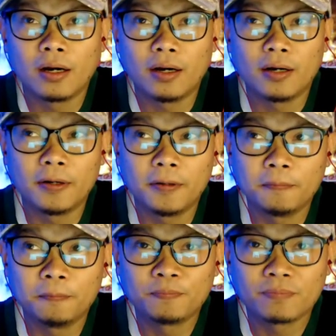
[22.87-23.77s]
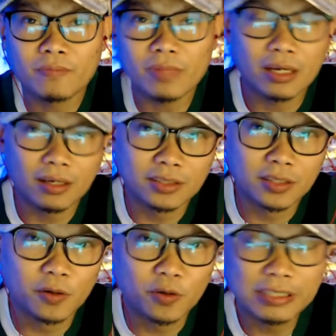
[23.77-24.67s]
Um,
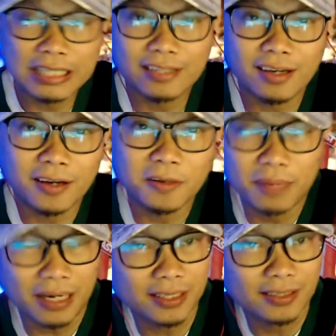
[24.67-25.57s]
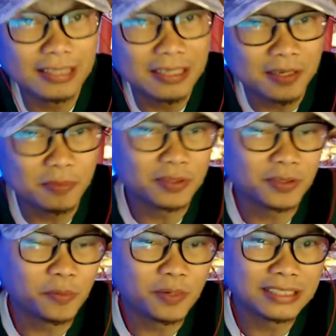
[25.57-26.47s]
siguro nagtataka kayo bakit hindi ka naman
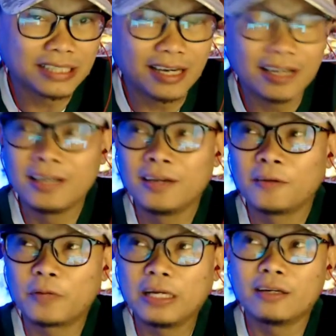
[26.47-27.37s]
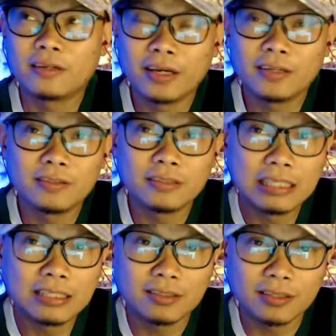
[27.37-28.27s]
sobrang saya. Well, ngayon,
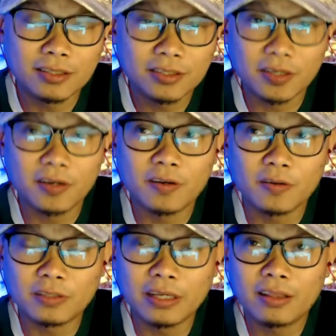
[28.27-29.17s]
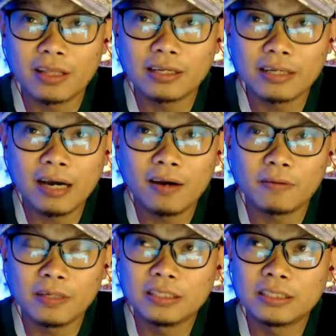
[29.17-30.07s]
it's, it's serious. I think
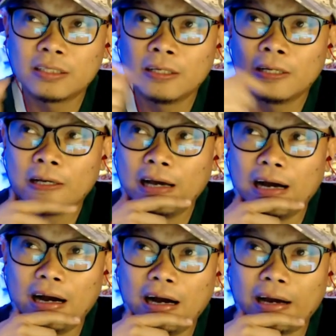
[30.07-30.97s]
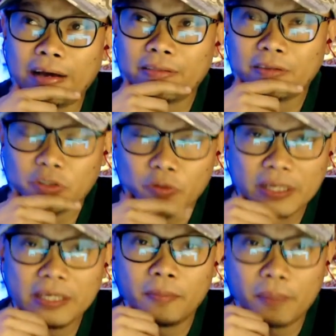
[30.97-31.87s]
now it's... Uh, there's
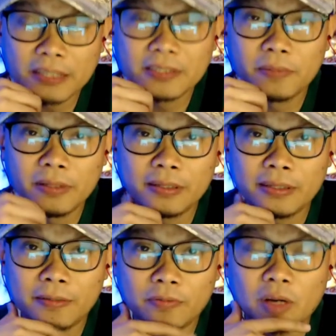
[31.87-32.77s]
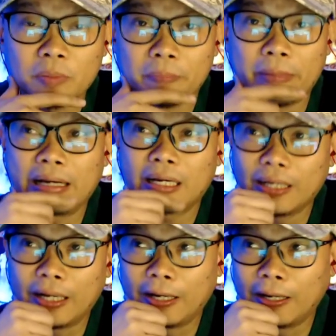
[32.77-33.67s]
really a possibility of coming back.
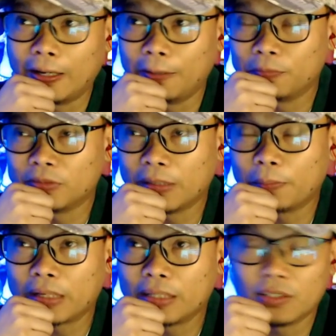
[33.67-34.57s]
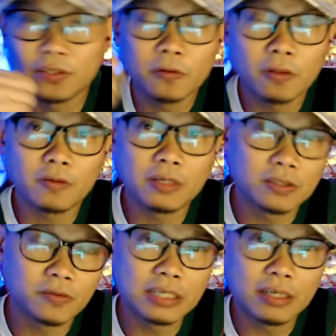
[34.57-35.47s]
Um, syempre zero three,
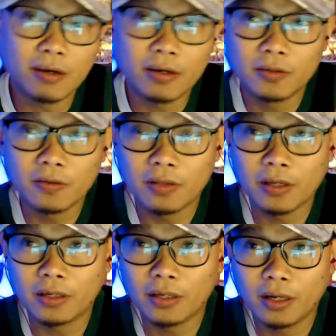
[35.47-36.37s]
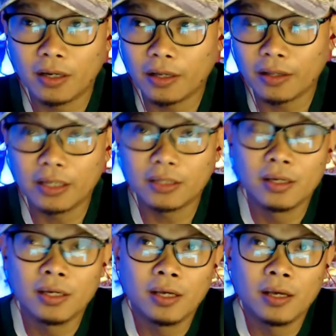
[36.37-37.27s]
it's really hard to think uh, that
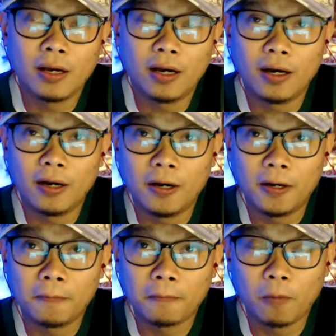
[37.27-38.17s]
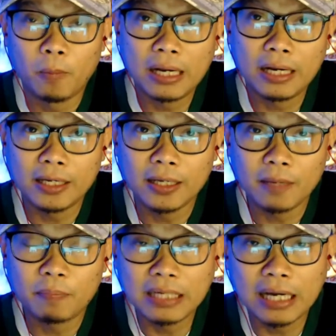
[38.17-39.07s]
um, kumbaga
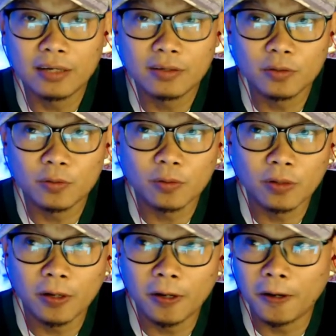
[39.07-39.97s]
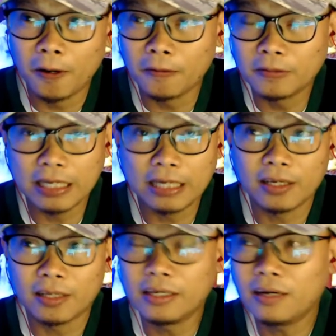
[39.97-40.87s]
ipanalo yung uh,
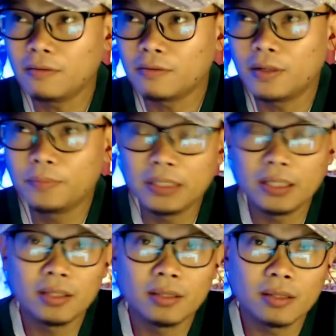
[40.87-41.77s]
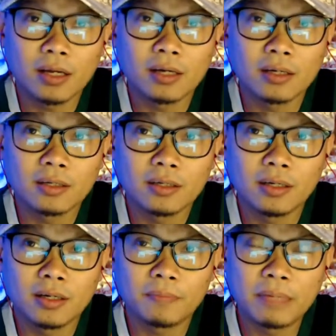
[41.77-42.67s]
serye. Now, I mean, ang
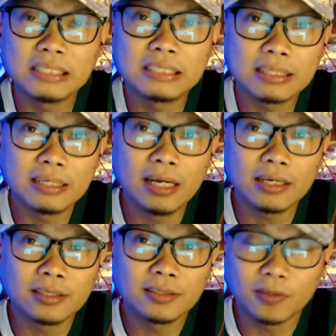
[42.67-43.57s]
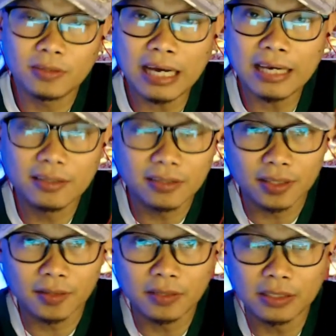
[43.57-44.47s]
uh, mindset na lang is to tie the
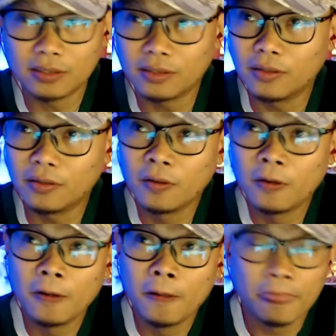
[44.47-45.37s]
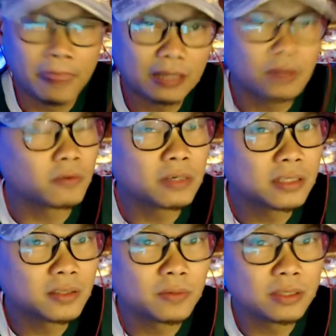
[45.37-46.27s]
series. So, not to
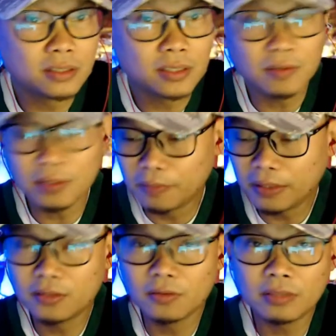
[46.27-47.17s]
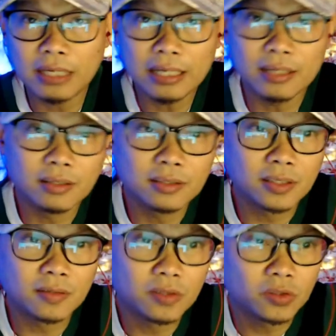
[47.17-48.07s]
really to win the series, but to tie the
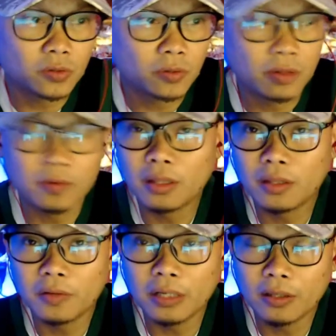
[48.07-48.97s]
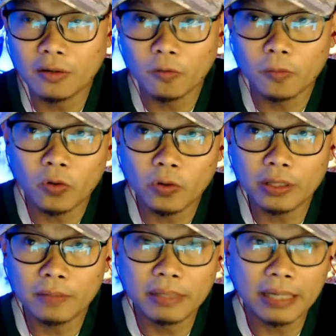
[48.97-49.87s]
series to three three in the home
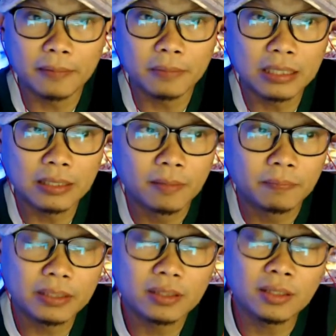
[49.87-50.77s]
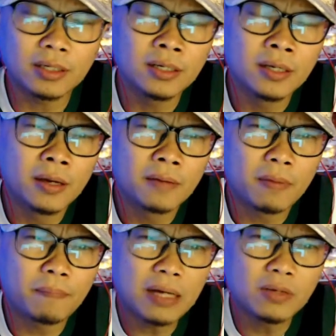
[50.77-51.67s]
court of Miami Heat. But uh,
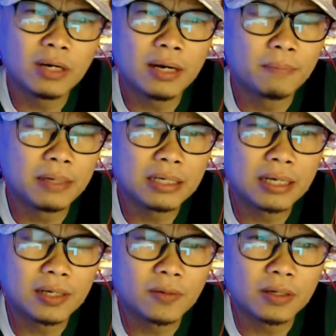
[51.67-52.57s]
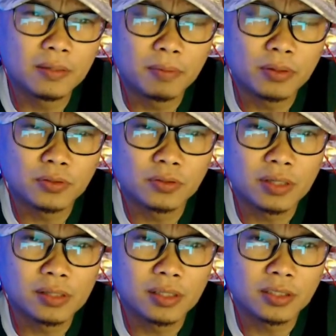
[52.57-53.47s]
paano nga ba nagagawa ng Boston
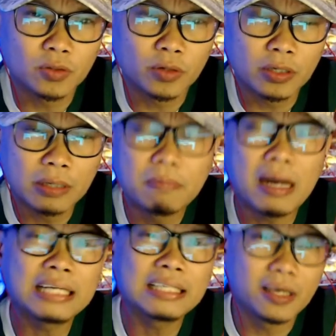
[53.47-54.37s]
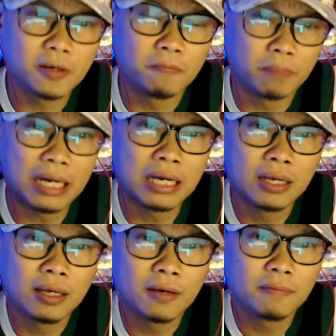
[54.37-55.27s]
Celtics to ngayon? At bakit ngayon pa?
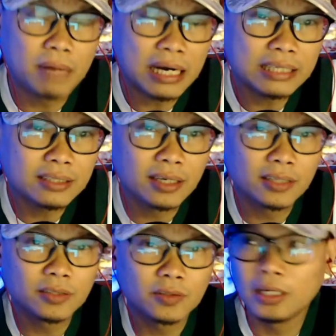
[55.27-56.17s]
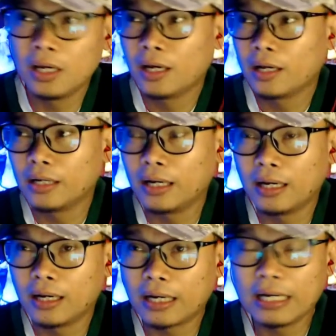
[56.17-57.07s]
Bakit ngayon
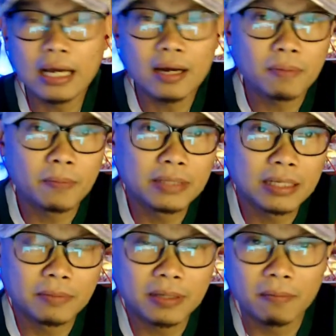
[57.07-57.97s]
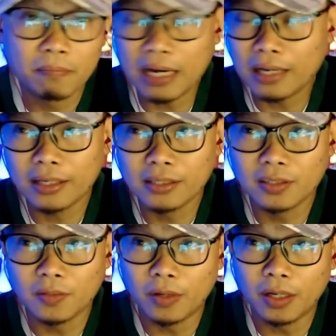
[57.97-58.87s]
na kailangan pa ba nila maging back
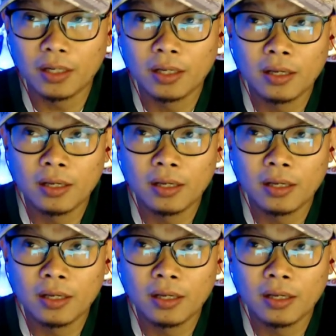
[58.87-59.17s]
against the wall?